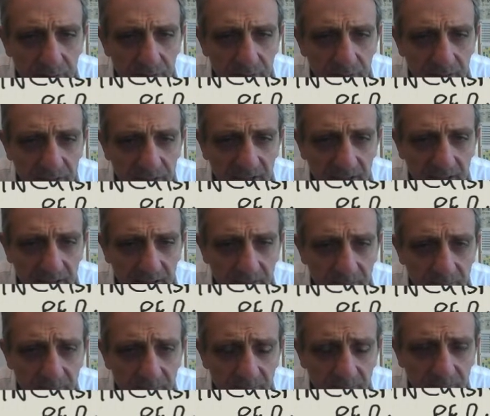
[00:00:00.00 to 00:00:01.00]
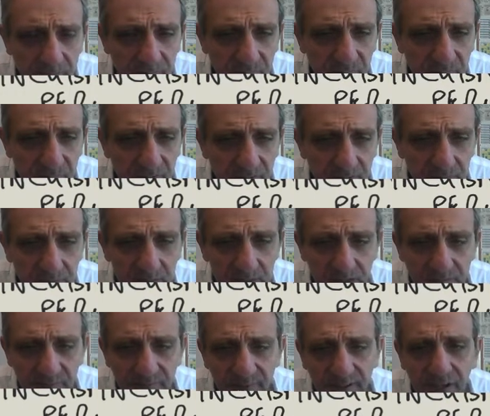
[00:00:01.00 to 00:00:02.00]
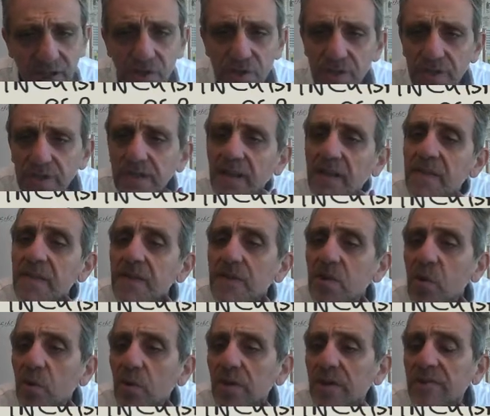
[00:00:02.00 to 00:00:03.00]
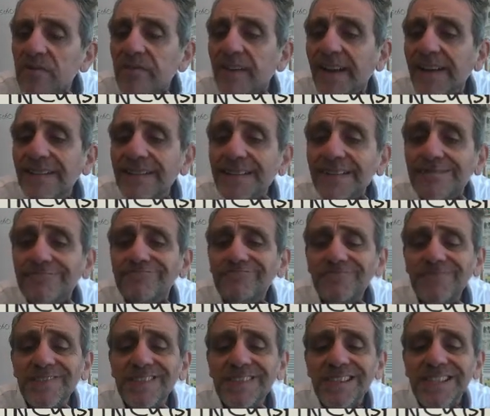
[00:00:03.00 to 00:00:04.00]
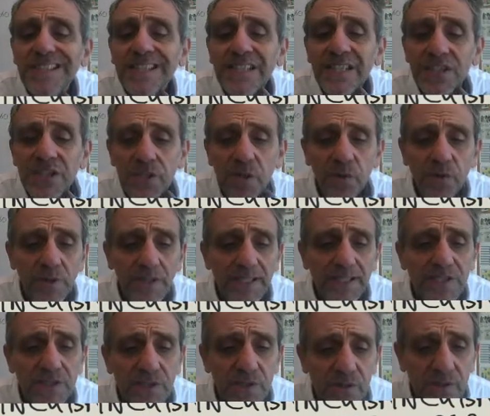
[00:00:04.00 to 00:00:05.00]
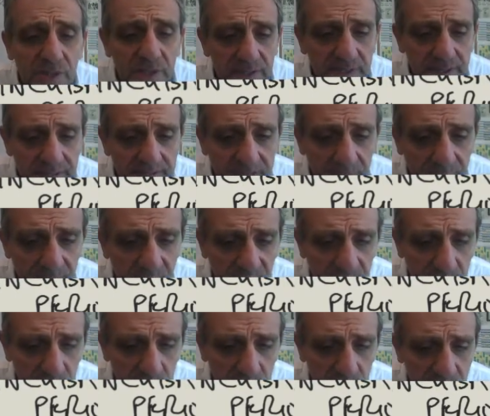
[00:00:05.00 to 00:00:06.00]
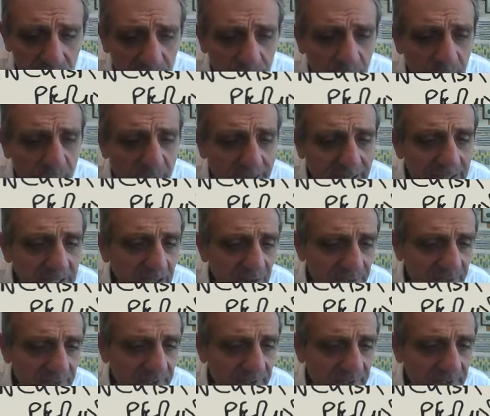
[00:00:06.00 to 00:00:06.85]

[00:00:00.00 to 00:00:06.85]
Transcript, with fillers: day, and the infection and the total infected. So let's do this, except there's one big difference